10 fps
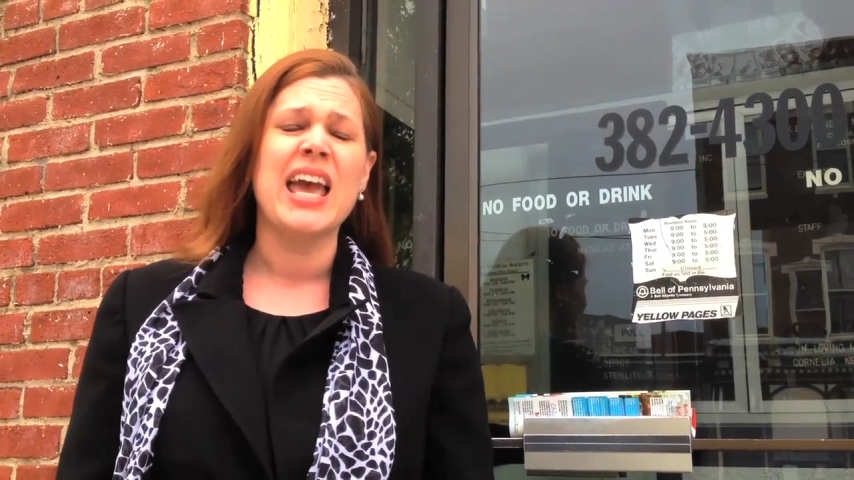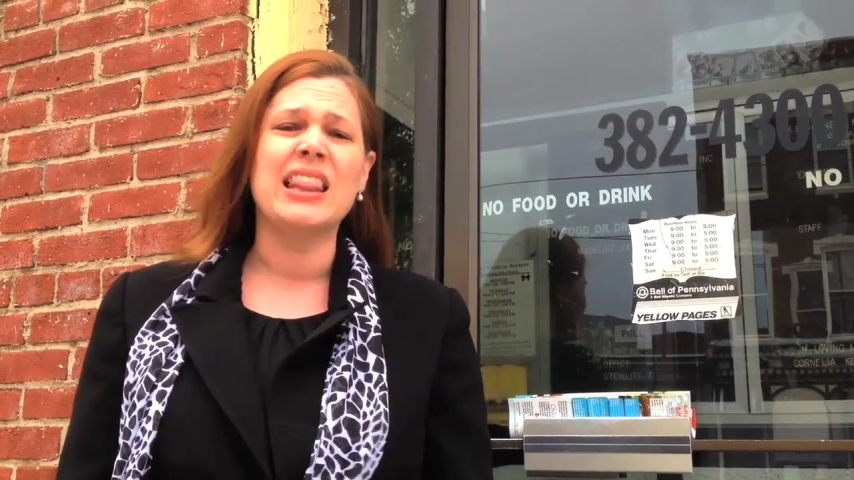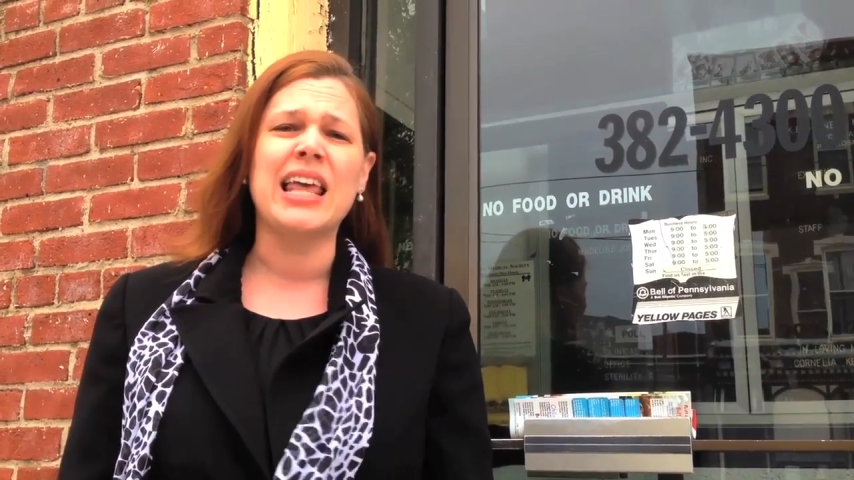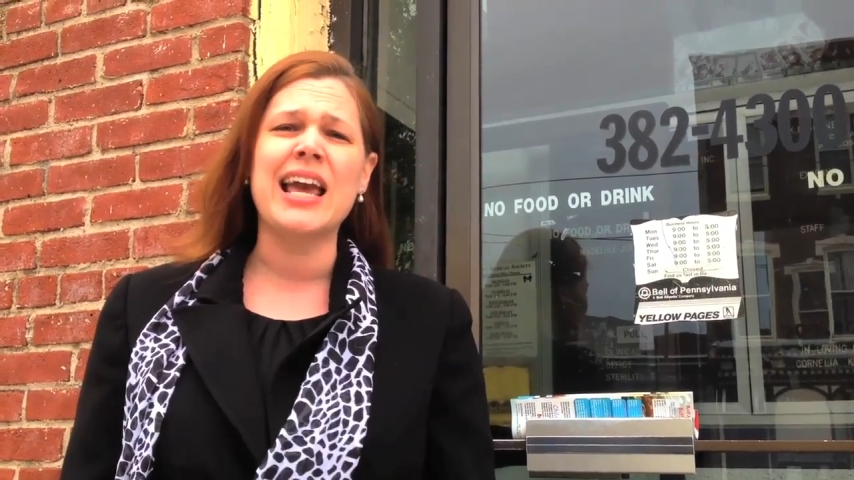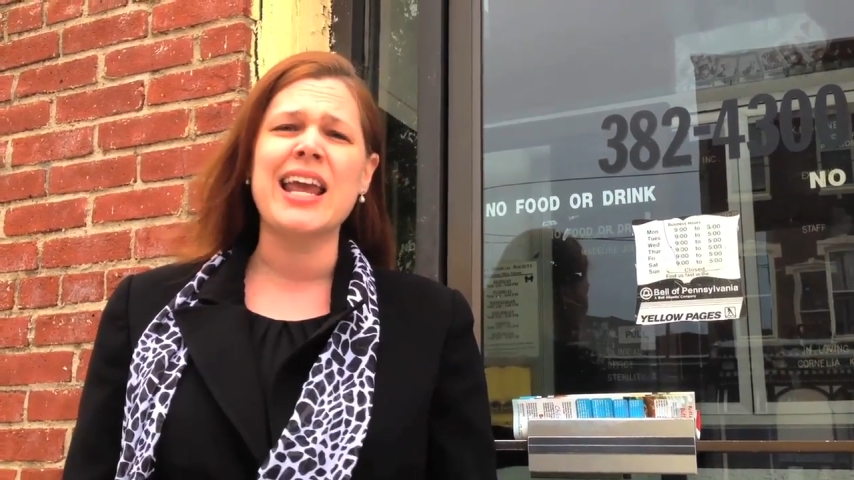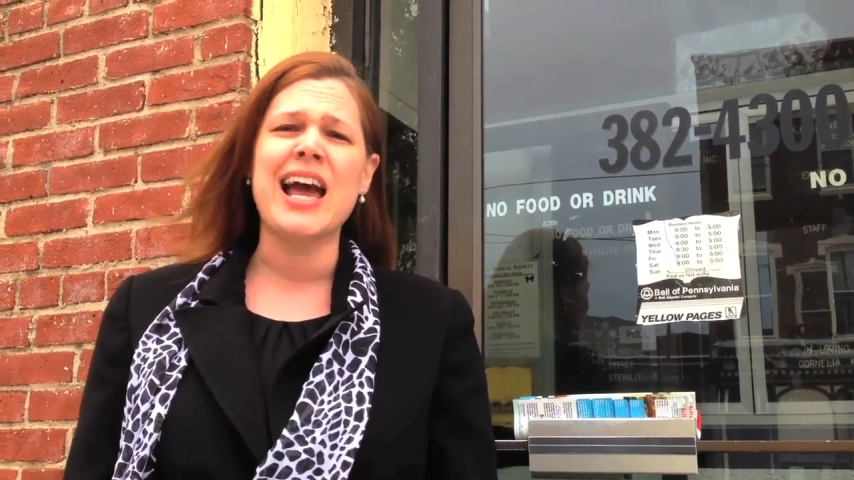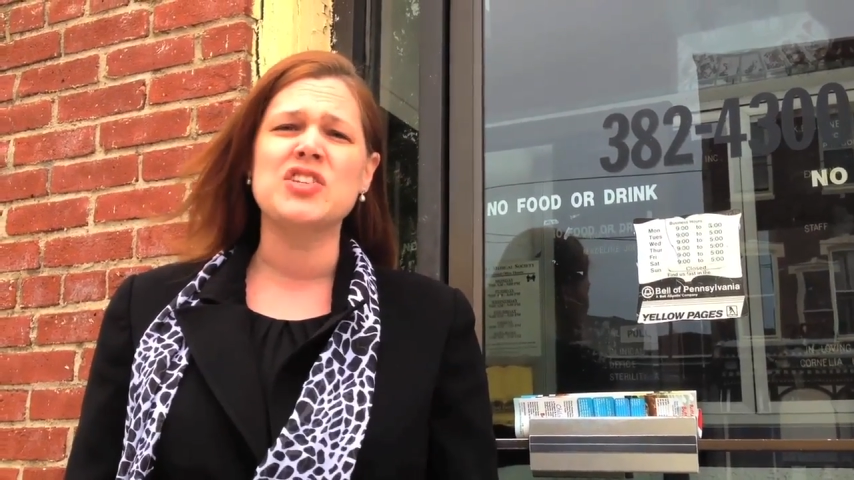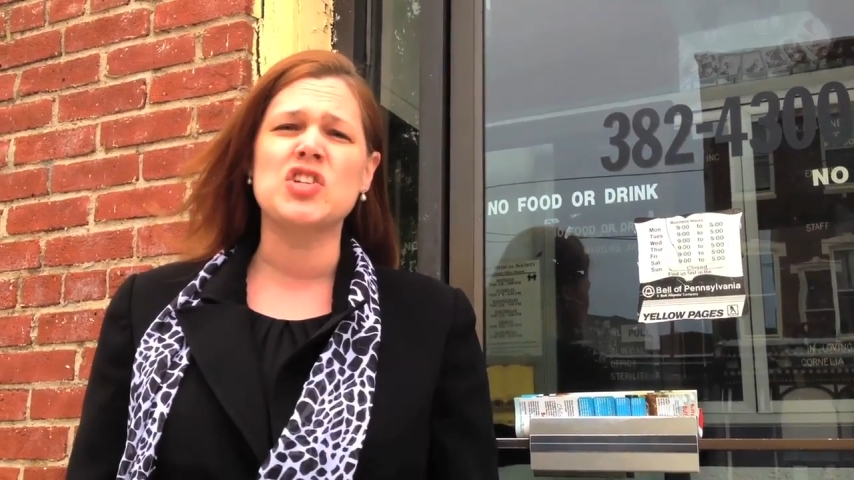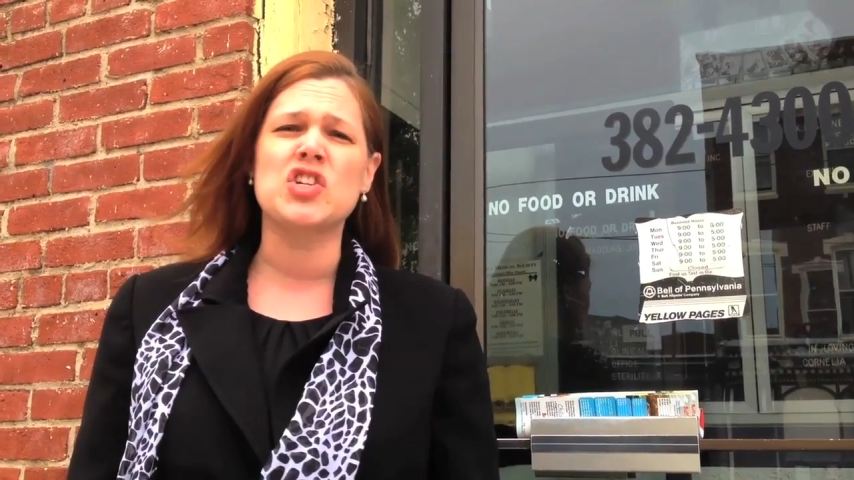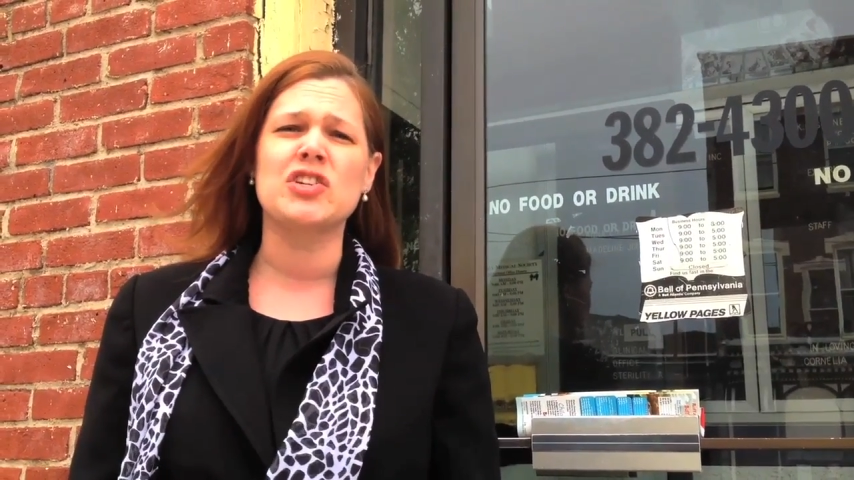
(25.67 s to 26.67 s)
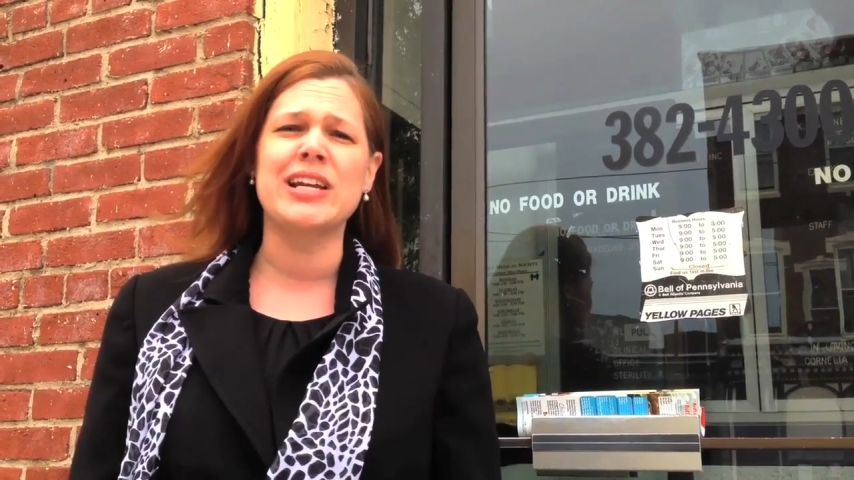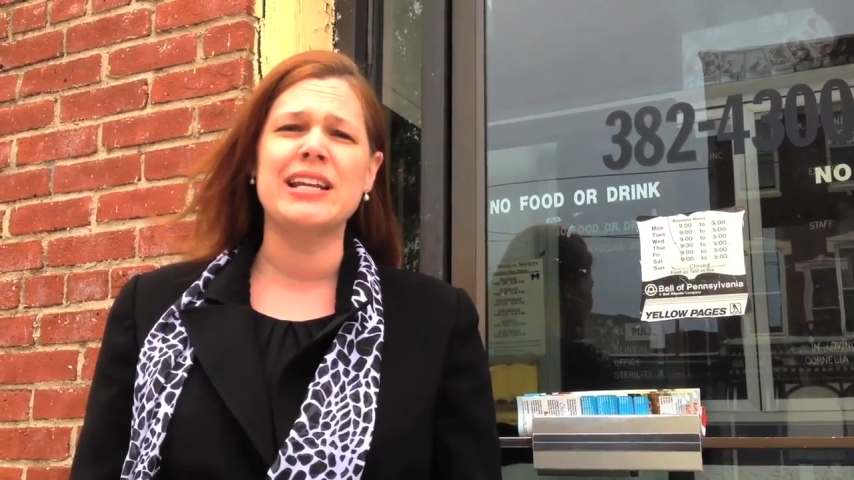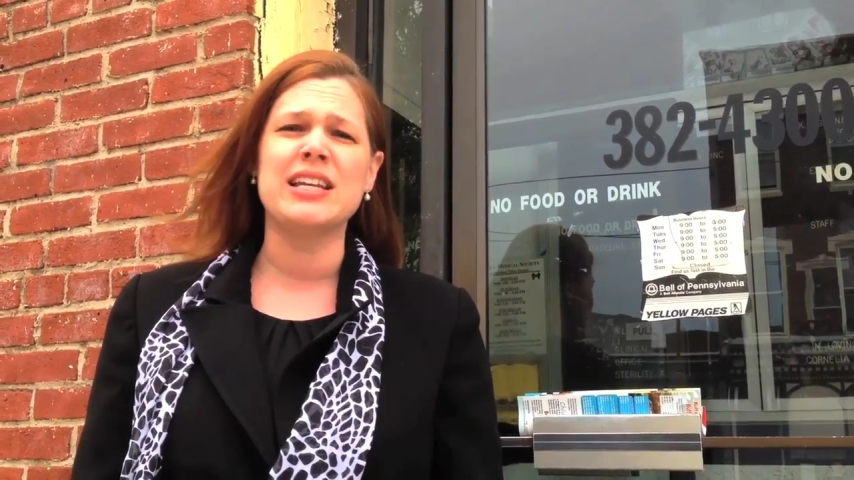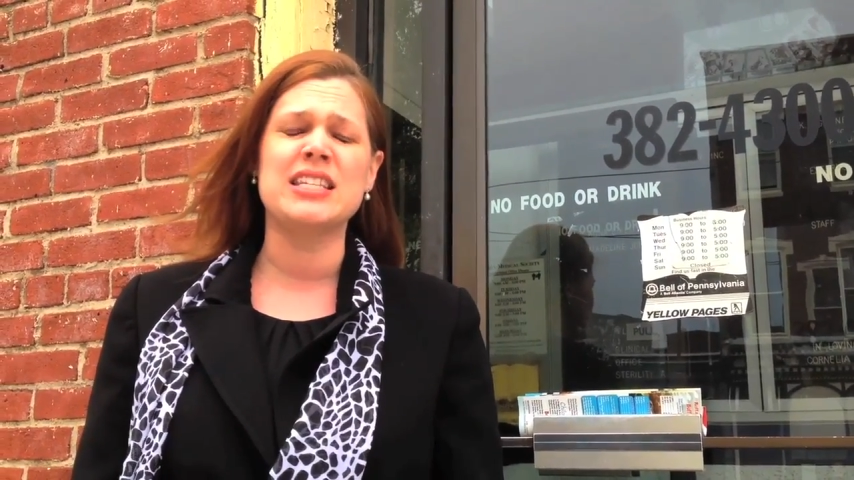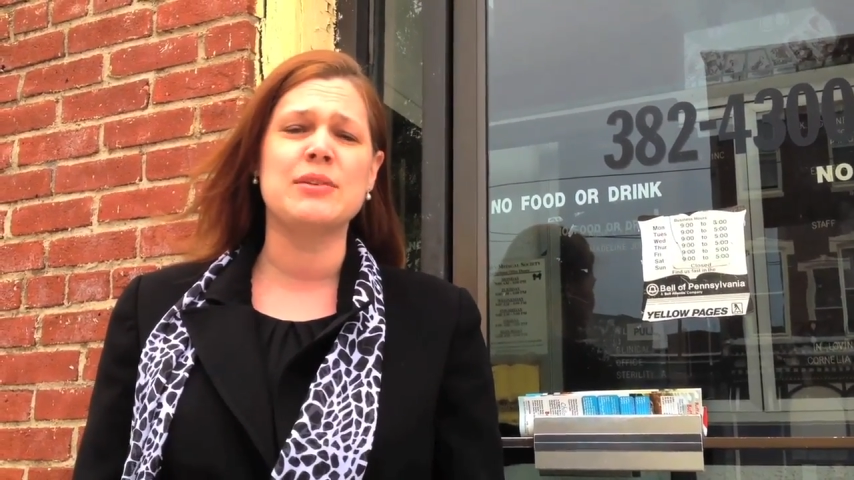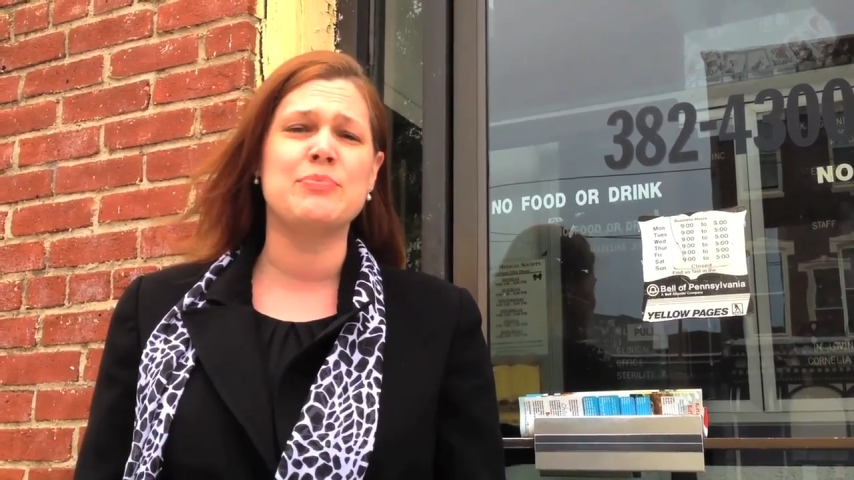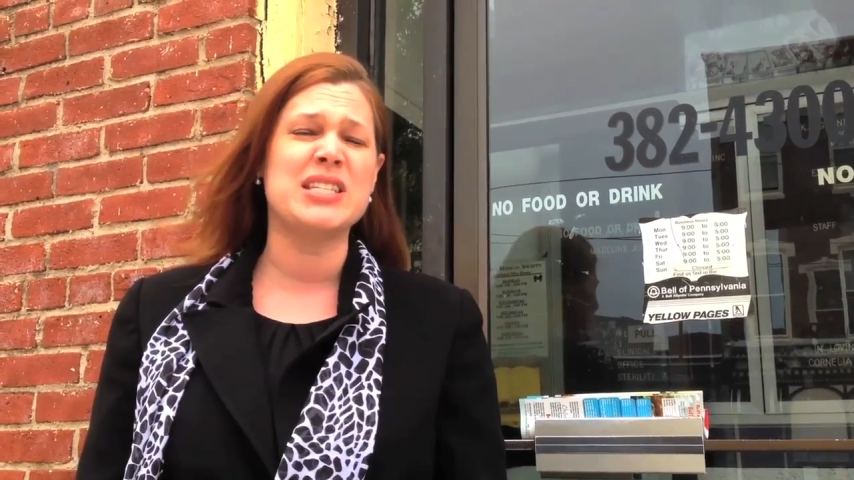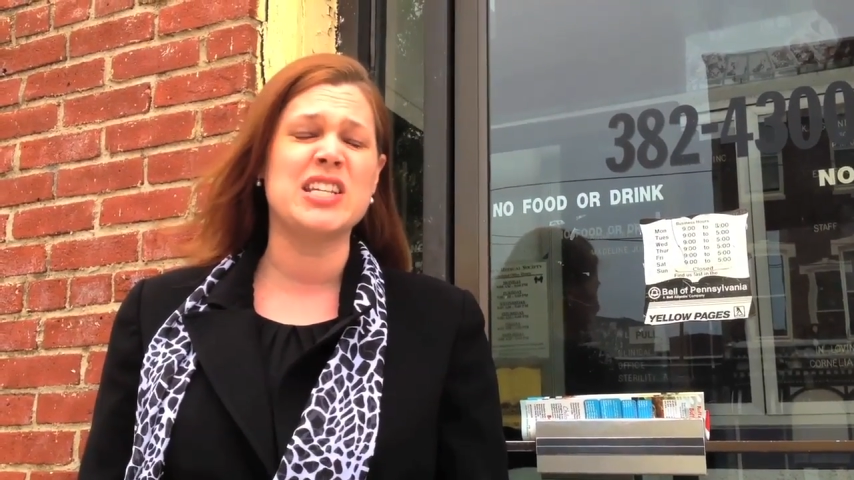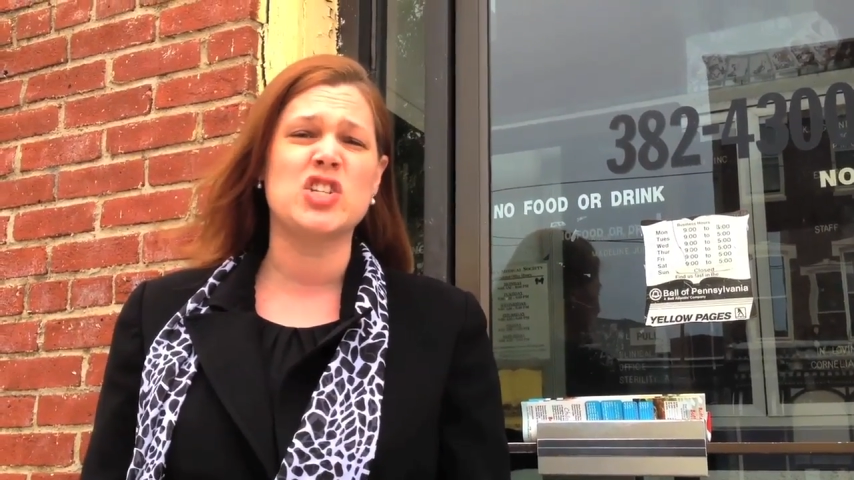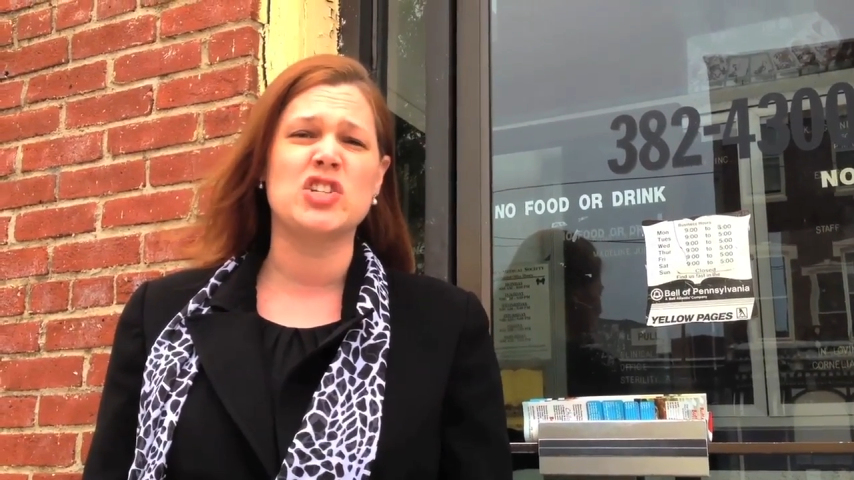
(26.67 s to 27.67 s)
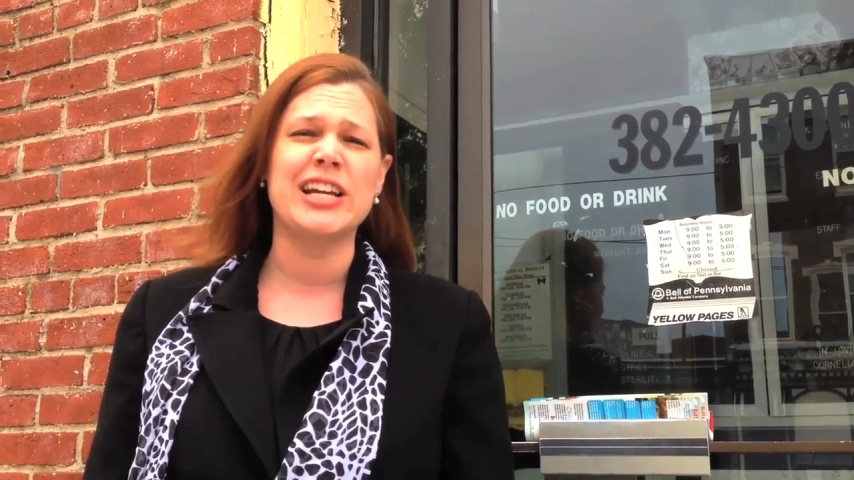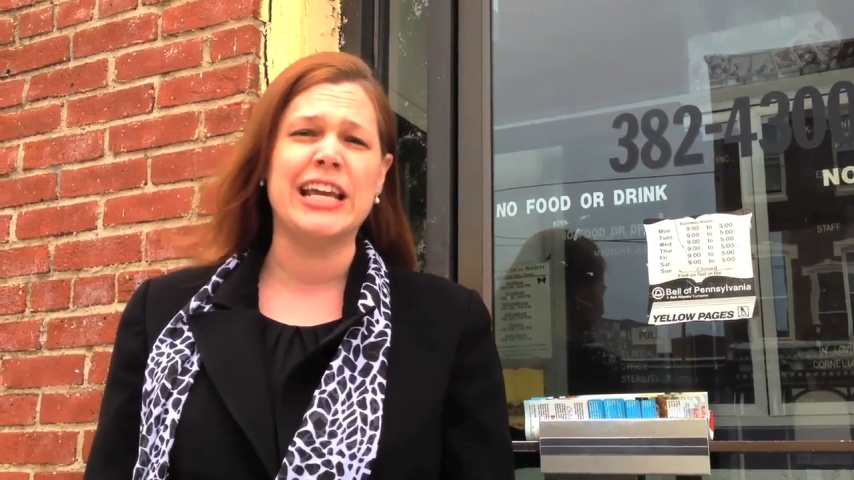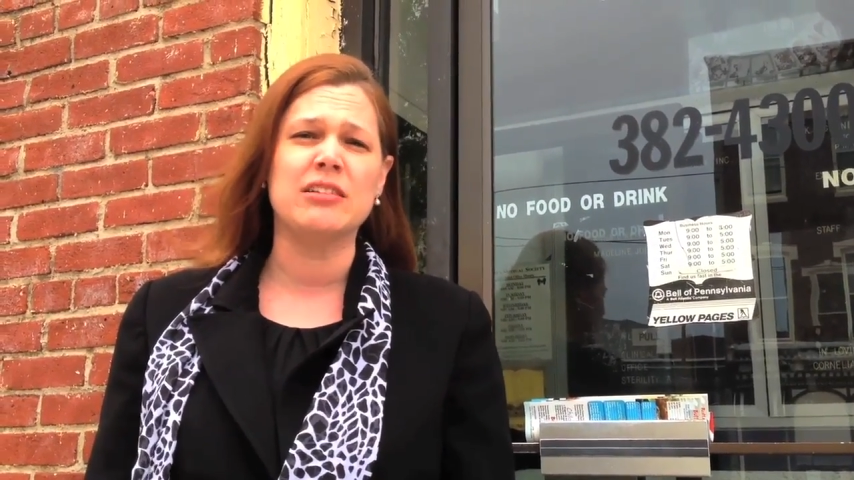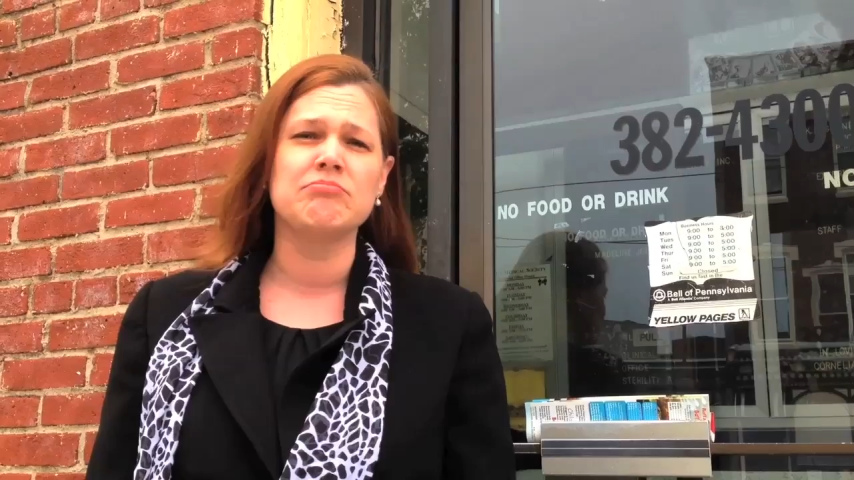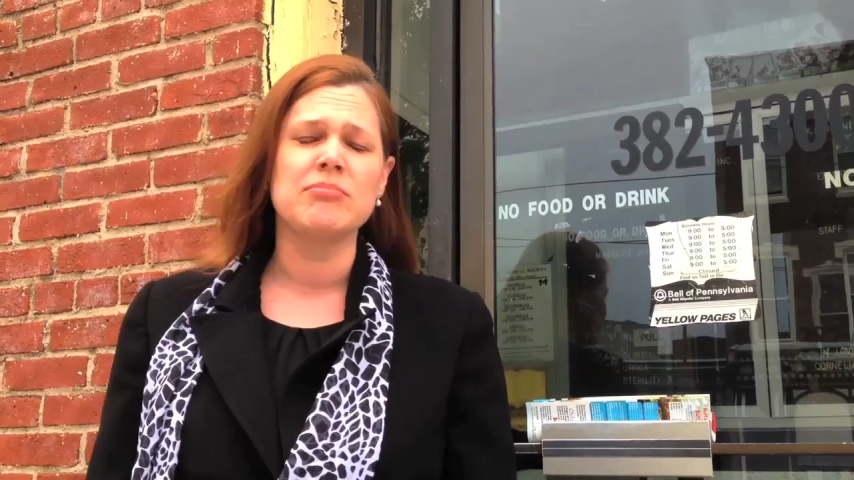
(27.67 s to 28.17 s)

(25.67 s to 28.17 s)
And Lancaster Street is a busy street.